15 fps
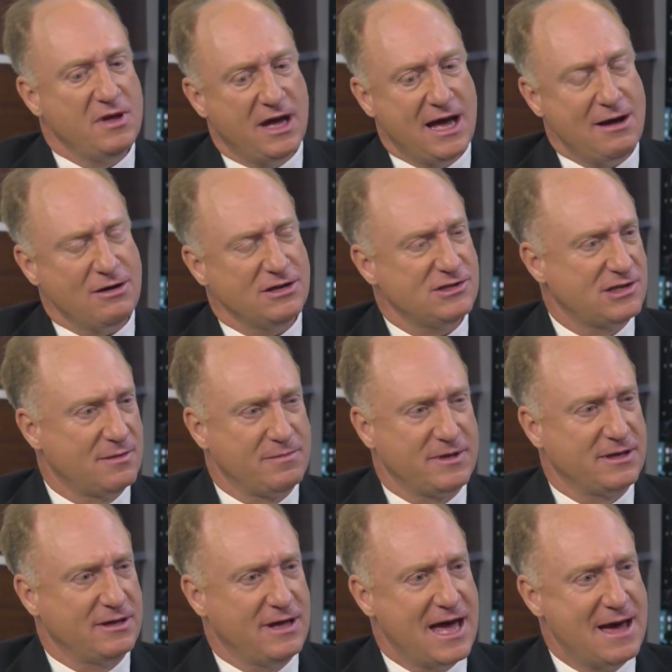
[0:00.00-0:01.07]
How can
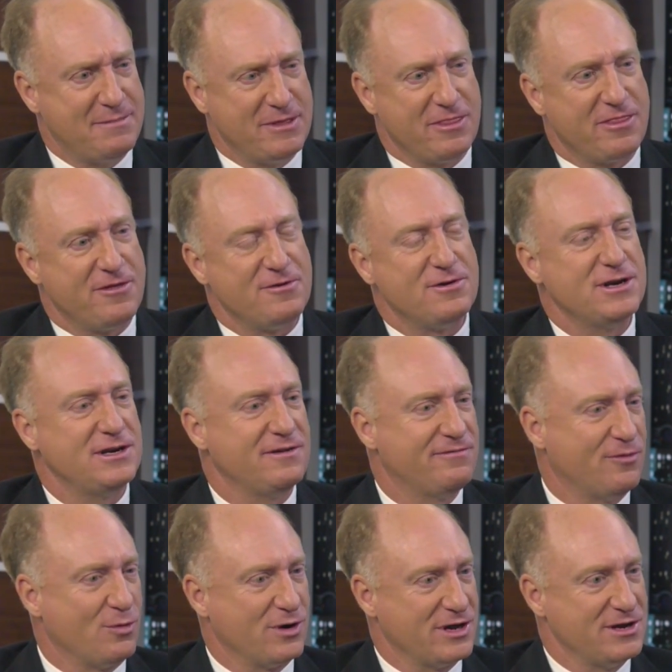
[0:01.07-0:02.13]
something happen 30 to
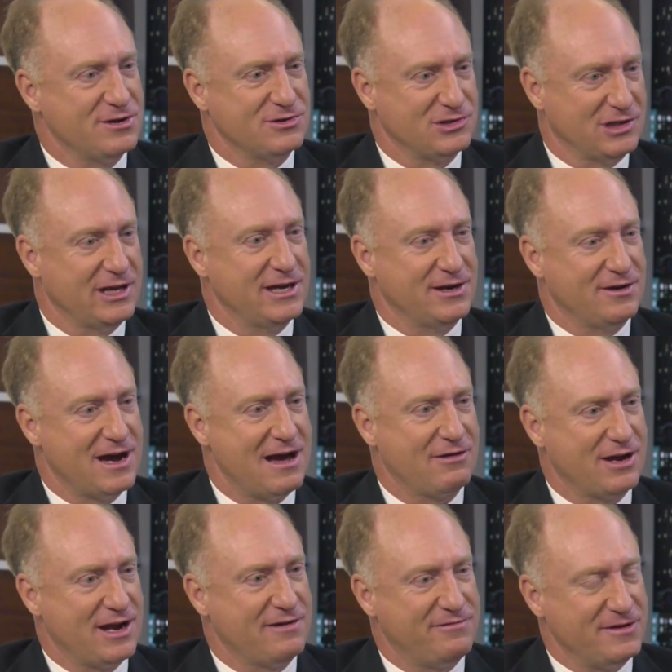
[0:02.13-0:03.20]
40 years later? How
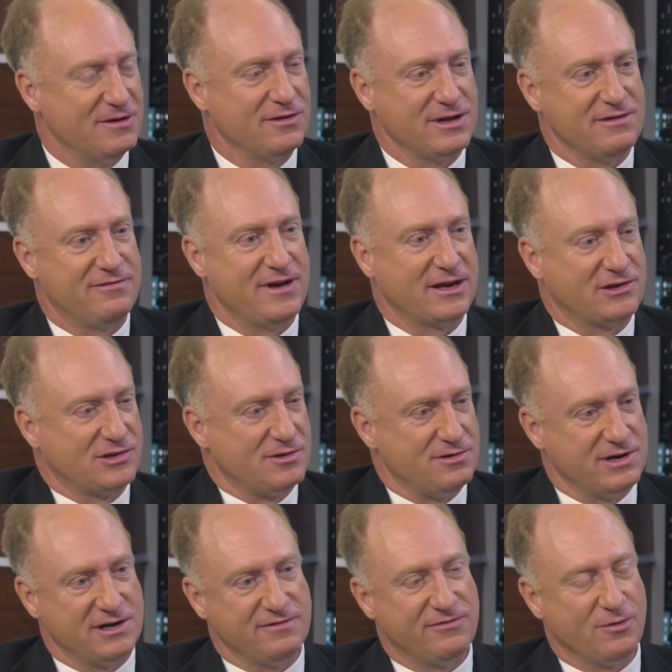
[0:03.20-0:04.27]
can I feel the effects
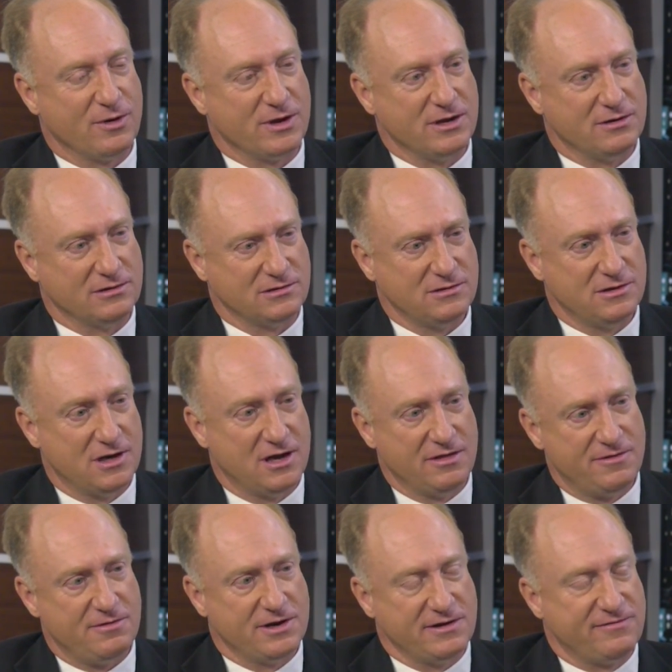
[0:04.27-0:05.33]
30 to
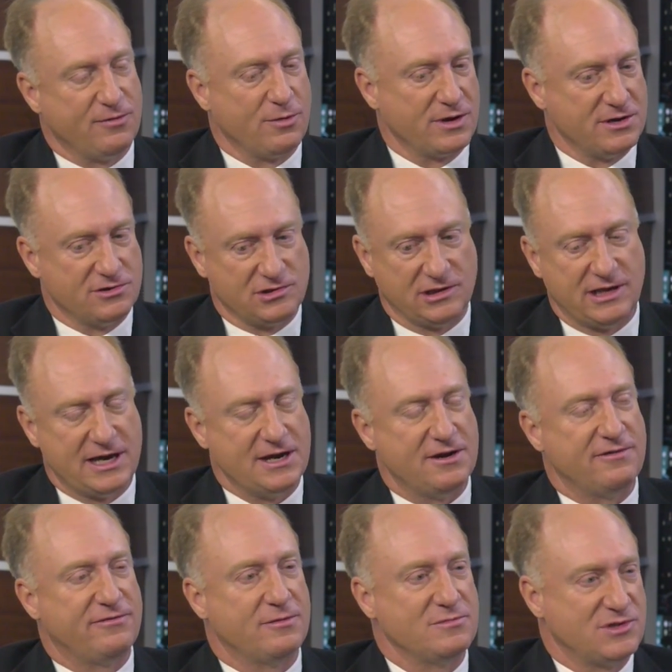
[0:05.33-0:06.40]
40 years
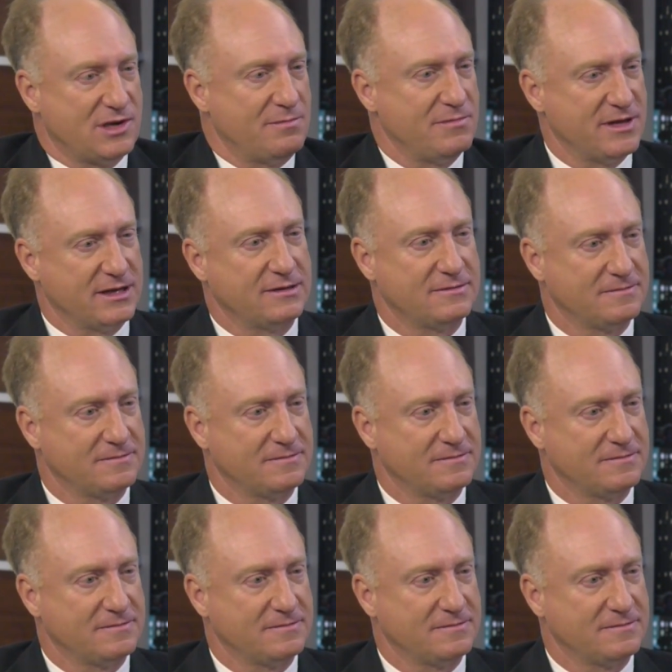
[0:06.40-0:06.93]
later from something?